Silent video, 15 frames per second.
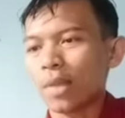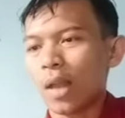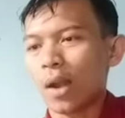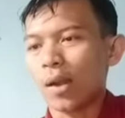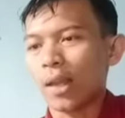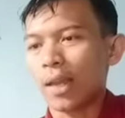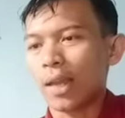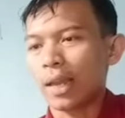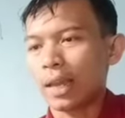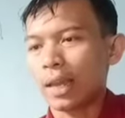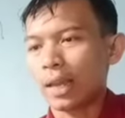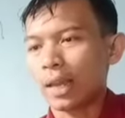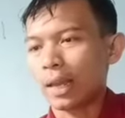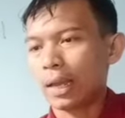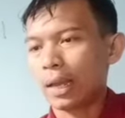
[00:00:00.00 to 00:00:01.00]

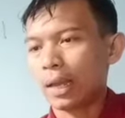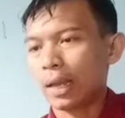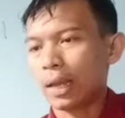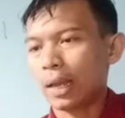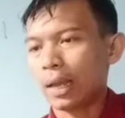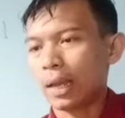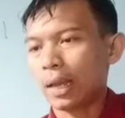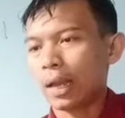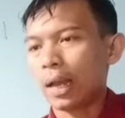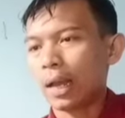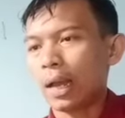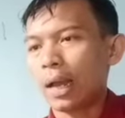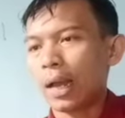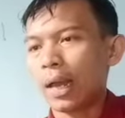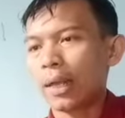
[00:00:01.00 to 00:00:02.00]
Okay,
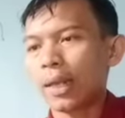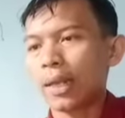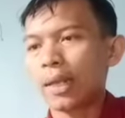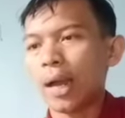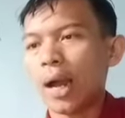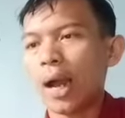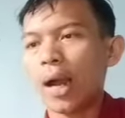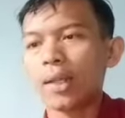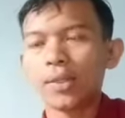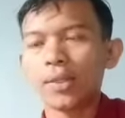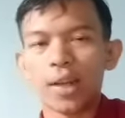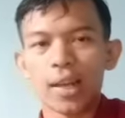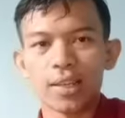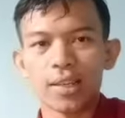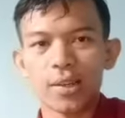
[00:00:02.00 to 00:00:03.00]
and then how to
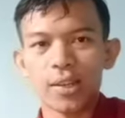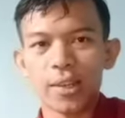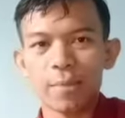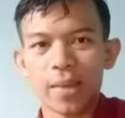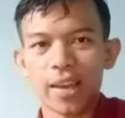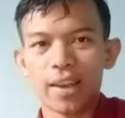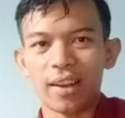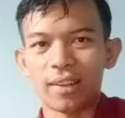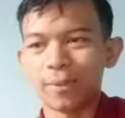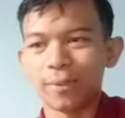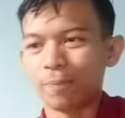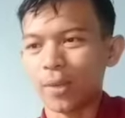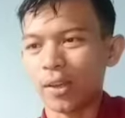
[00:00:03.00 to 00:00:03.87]
write good email.